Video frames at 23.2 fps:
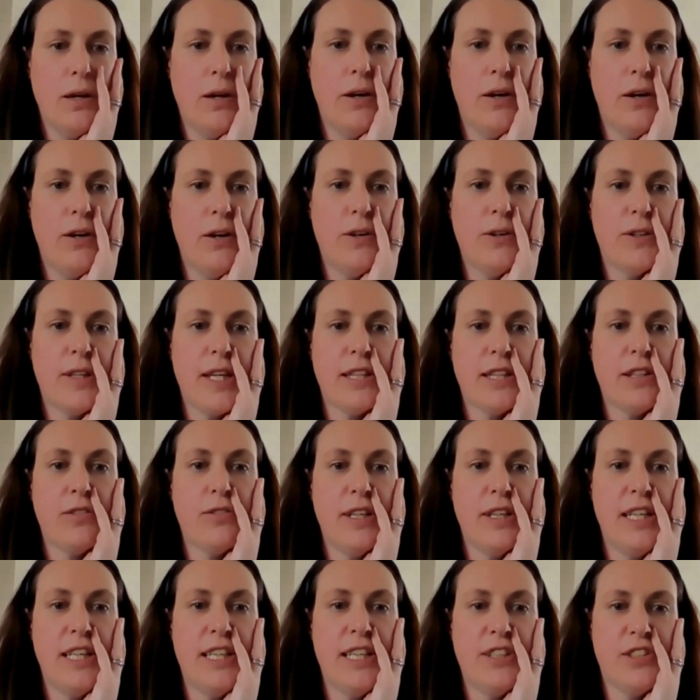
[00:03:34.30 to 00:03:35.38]
Oh, that's
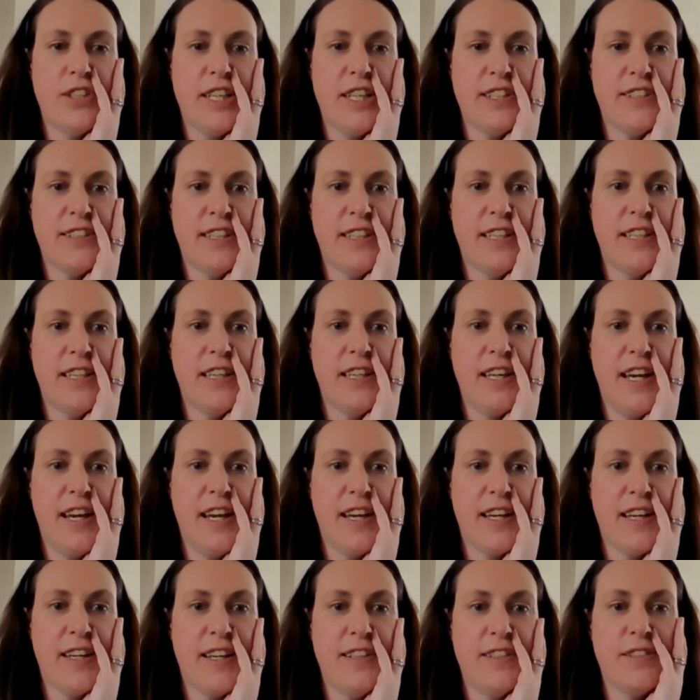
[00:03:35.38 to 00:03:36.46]
really interesting
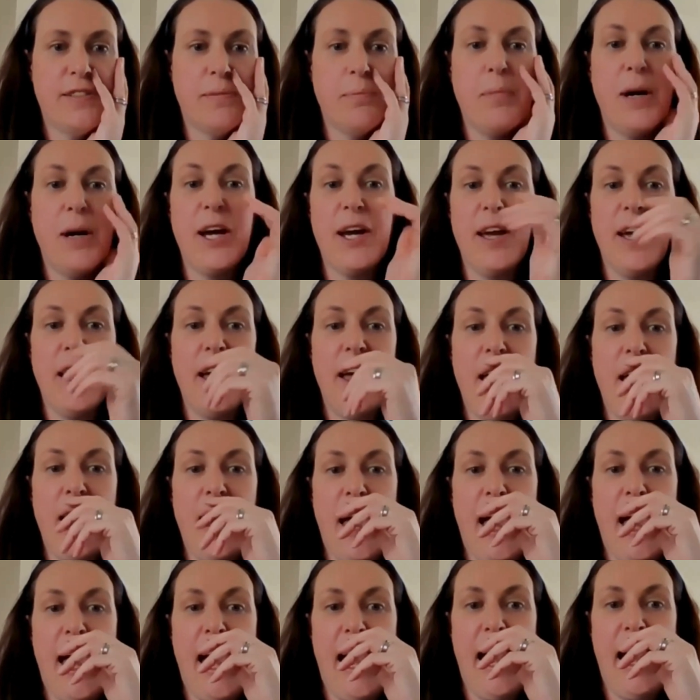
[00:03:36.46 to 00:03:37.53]
because
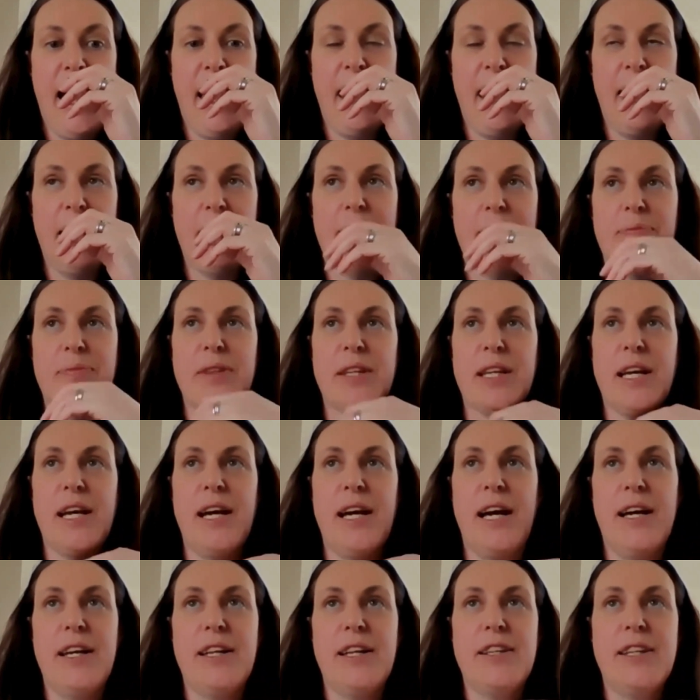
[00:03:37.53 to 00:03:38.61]
um,
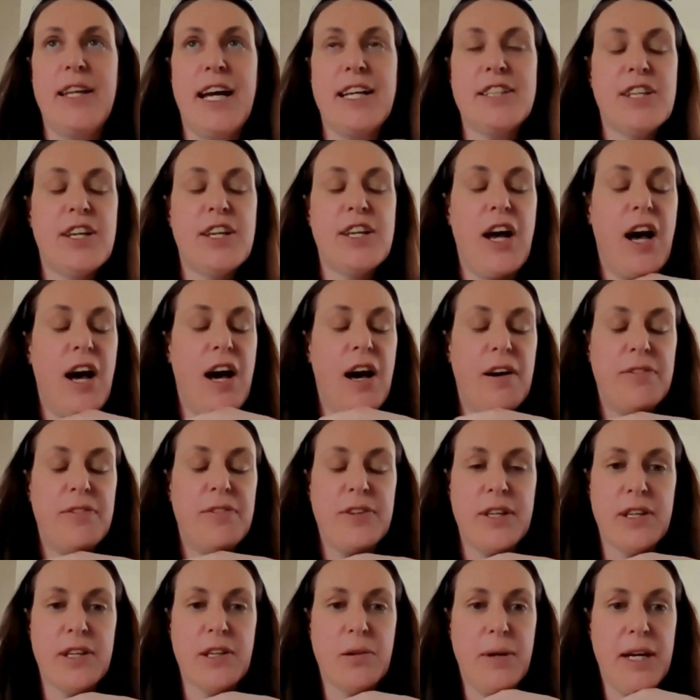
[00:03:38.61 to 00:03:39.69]
that's
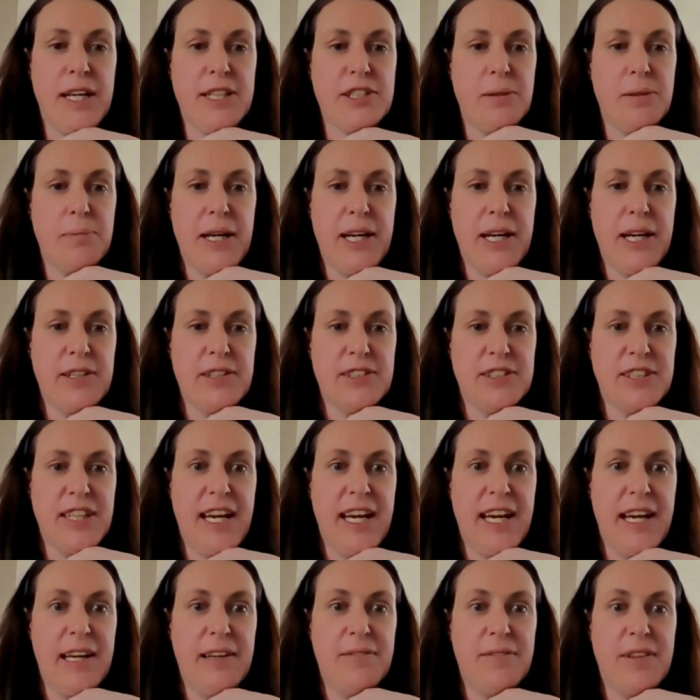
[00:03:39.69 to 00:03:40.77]
often a question parents
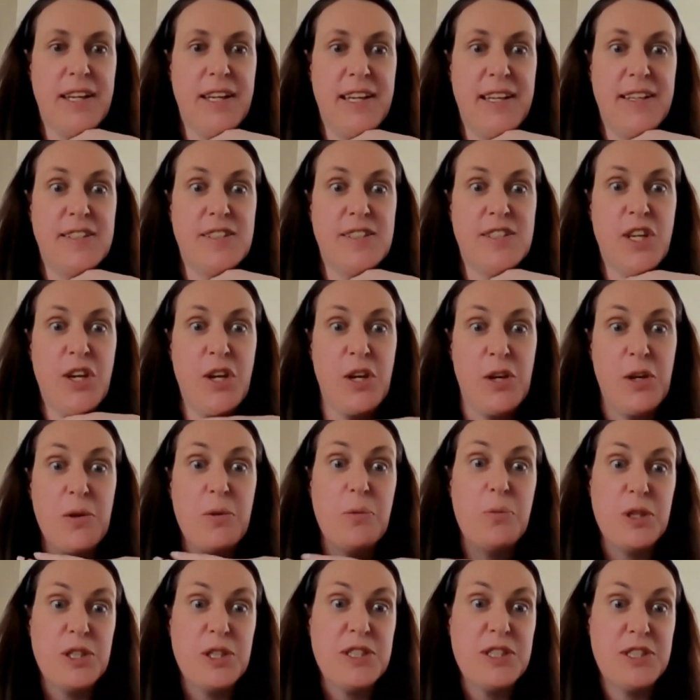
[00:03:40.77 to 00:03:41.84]
have, is who
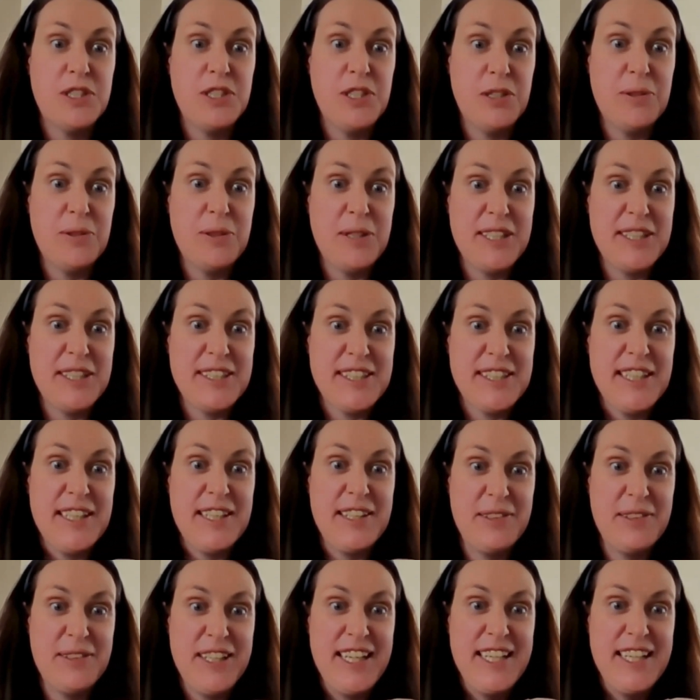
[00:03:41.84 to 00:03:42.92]
would do
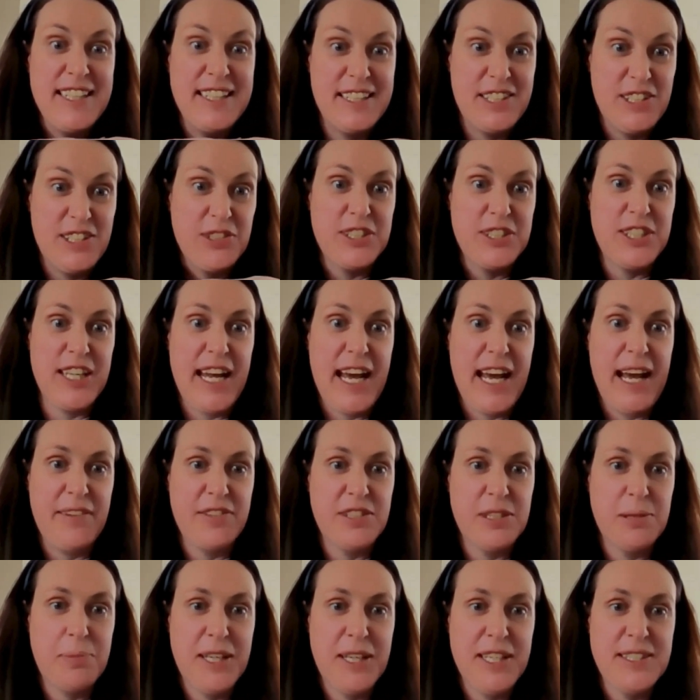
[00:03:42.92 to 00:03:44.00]
it? Does it have
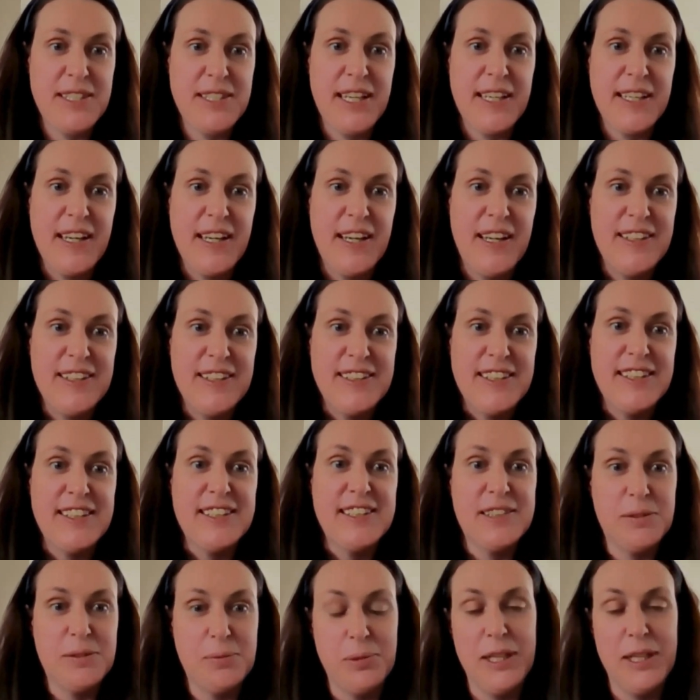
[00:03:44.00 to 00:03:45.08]
to be a
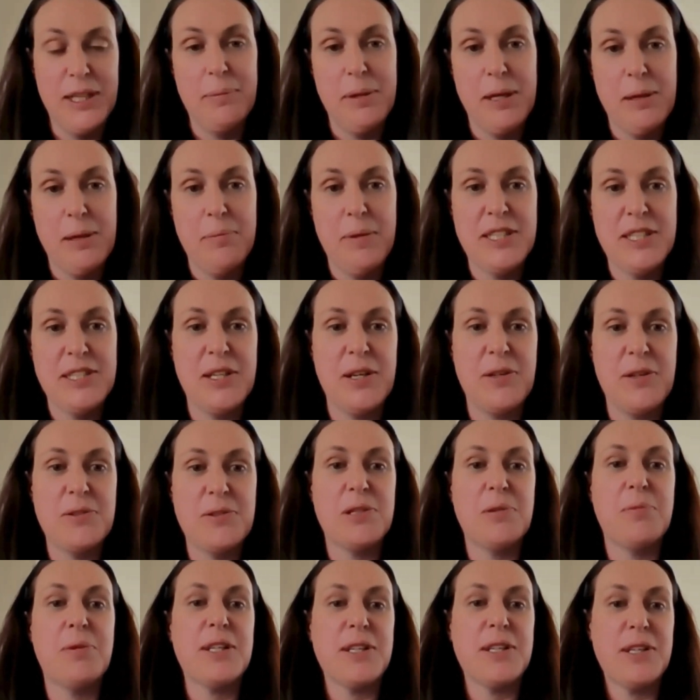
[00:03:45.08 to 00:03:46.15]
psychologist? Will it be my
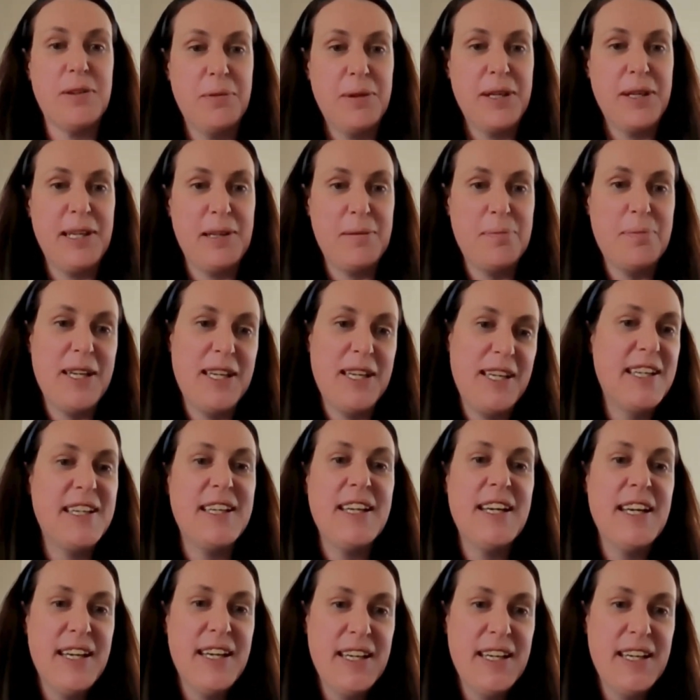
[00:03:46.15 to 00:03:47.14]
social worker? Will it be?